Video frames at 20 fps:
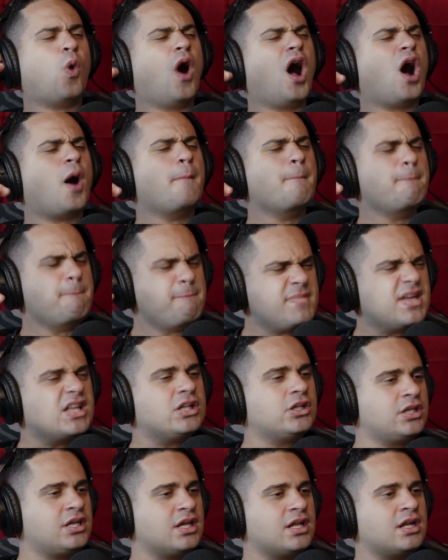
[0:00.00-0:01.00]
A
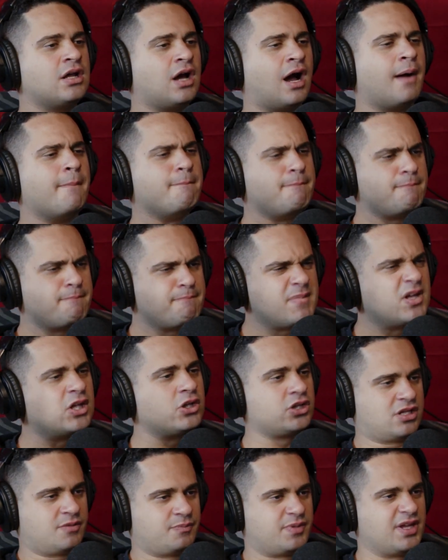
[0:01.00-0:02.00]
million
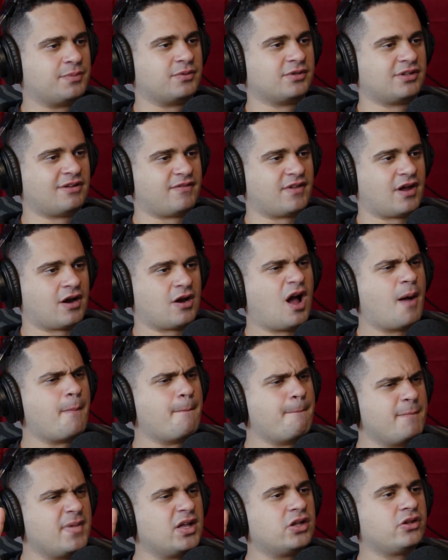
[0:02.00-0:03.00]
people live there. A
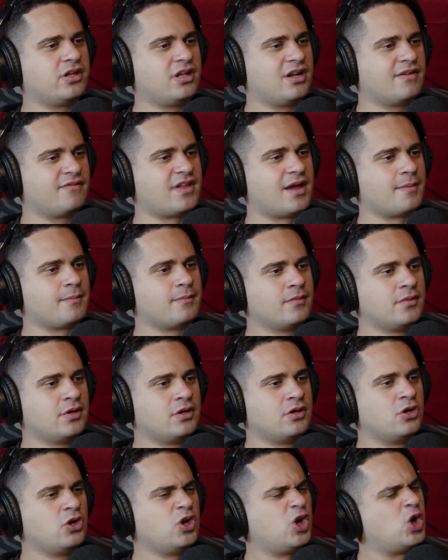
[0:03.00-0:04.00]
million of them
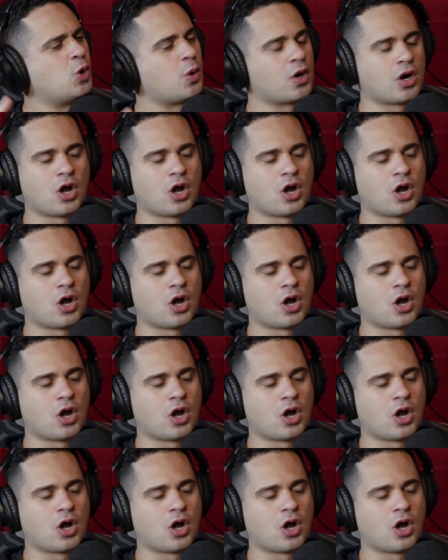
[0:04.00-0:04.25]
who are